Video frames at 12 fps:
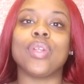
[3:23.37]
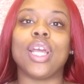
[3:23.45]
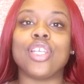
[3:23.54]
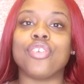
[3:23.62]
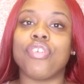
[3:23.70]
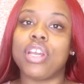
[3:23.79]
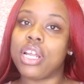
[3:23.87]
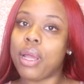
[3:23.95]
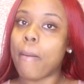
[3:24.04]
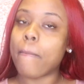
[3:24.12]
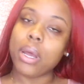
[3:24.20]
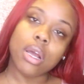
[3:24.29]
I just
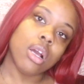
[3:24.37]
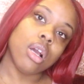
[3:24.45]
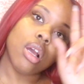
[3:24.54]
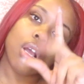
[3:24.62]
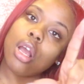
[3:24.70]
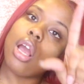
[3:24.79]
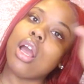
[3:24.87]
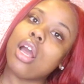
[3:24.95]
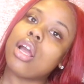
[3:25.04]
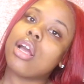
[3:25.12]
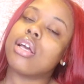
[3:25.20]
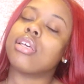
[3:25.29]
ran up
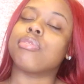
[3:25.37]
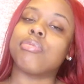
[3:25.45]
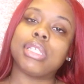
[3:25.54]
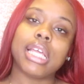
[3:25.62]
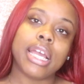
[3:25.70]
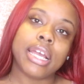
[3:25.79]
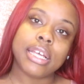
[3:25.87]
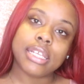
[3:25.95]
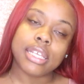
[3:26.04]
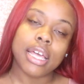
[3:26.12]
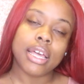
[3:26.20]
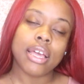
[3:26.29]
some
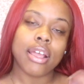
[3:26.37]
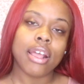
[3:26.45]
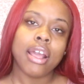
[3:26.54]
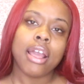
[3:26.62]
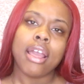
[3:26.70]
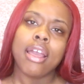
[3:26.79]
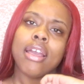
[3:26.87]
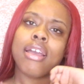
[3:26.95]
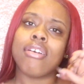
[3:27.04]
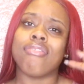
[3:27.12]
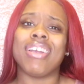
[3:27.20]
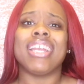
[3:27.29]
stairs,
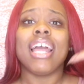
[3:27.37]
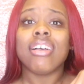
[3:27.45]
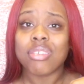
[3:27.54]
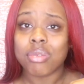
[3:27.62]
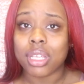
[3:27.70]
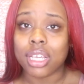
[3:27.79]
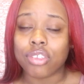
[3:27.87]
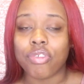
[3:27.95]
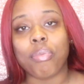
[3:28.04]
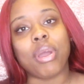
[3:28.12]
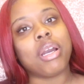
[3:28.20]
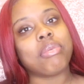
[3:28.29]
ran down some stairs,
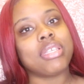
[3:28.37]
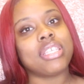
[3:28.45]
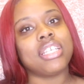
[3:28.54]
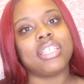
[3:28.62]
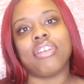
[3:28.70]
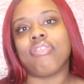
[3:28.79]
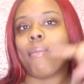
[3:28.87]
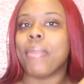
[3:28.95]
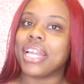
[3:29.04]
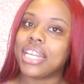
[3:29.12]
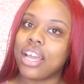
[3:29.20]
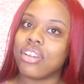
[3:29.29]
ran back up the stairs, and then ran
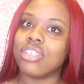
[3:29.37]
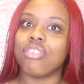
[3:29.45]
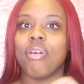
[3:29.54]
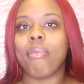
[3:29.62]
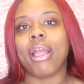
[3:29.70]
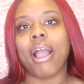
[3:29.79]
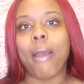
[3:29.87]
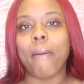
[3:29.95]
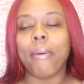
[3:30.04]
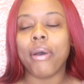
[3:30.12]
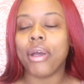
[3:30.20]
back down, so I ran back up.